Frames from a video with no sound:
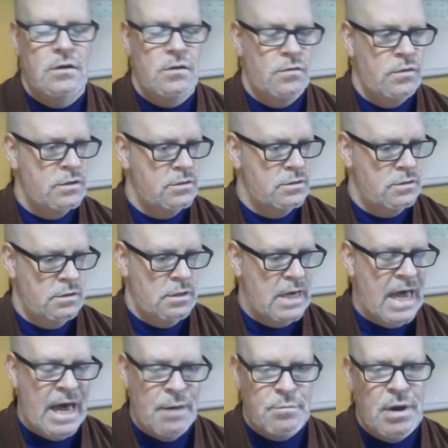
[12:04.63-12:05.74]
there's an
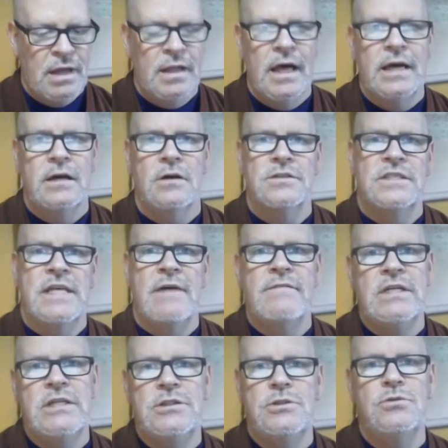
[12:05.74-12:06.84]
app I like called
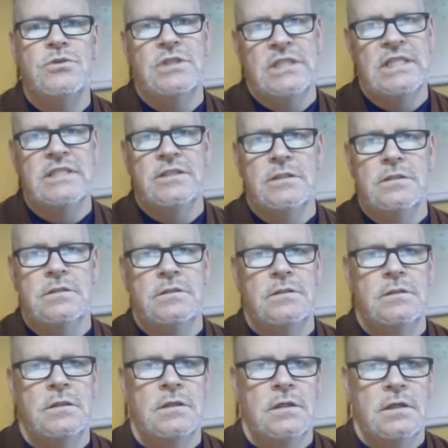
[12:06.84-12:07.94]
72 Seasons,
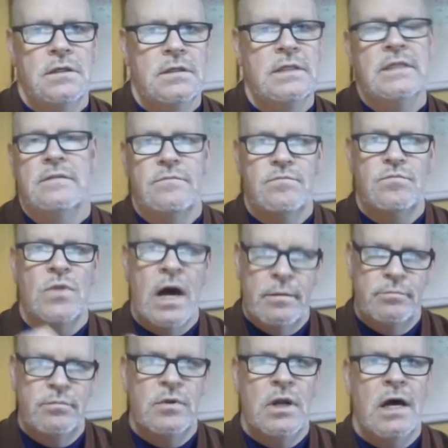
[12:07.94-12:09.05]
and
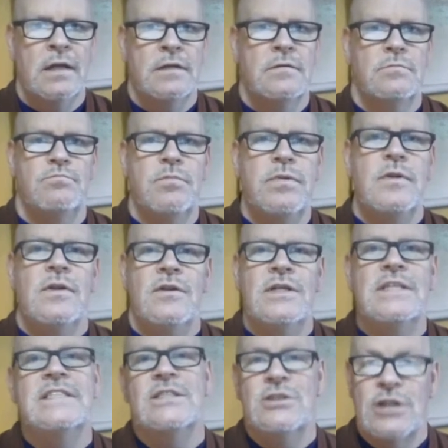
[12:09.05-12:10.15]
not this
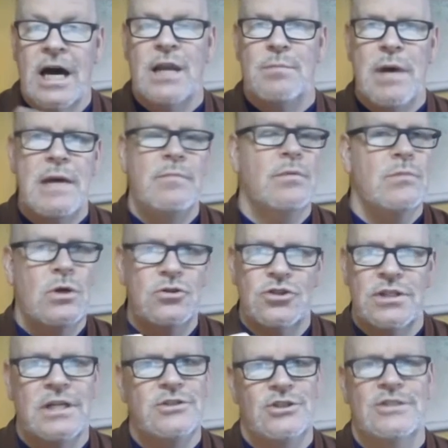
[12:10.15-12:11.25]
is not a paid promotion, I
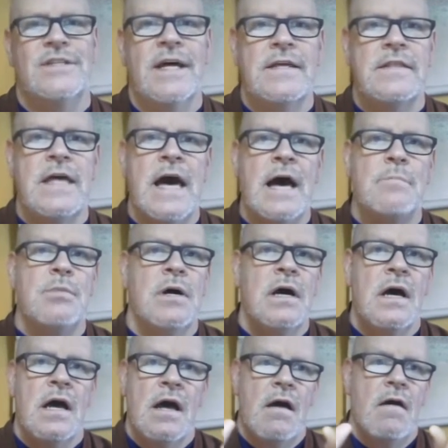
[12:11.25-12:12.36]
just like the app,
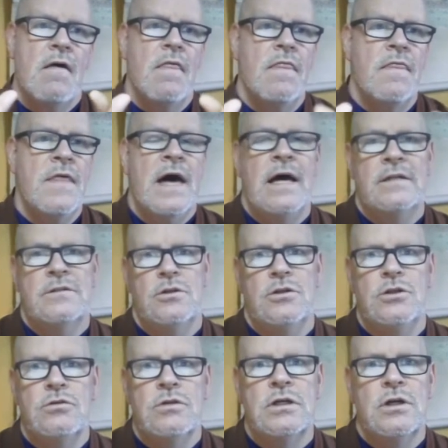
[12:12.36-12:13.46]
that you
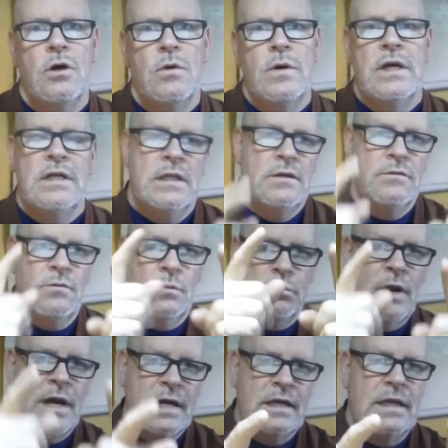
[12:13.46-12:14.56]
can go in and it will
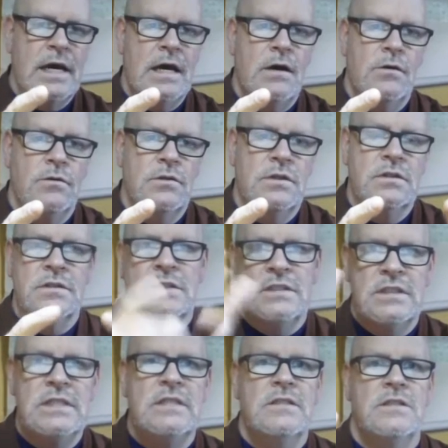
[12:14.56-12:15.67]
break down the
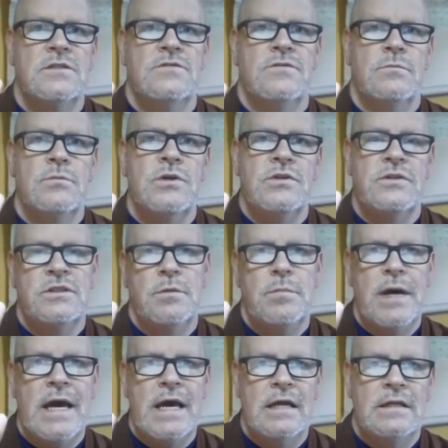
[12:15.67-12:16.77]
seasons from within
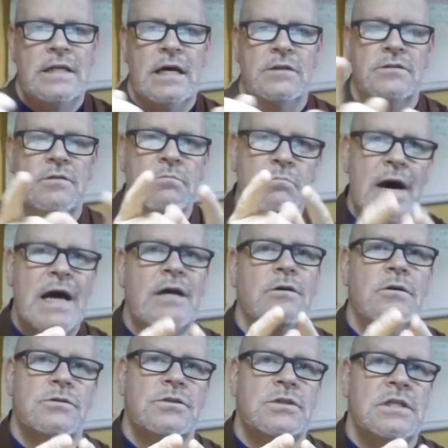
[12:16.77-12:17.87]
Japan down to micro
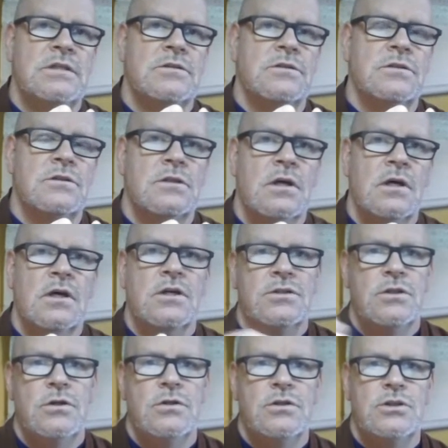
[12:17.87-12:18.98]
seasons,
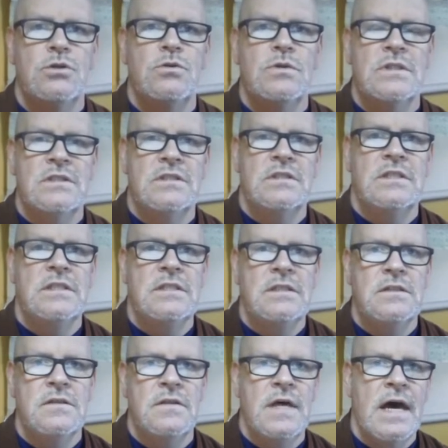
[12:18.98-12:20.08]
so that you can see
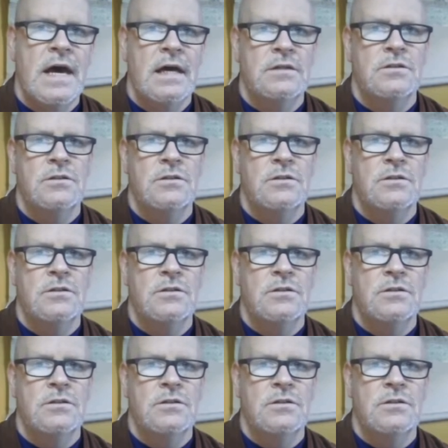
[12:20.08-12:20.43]
that,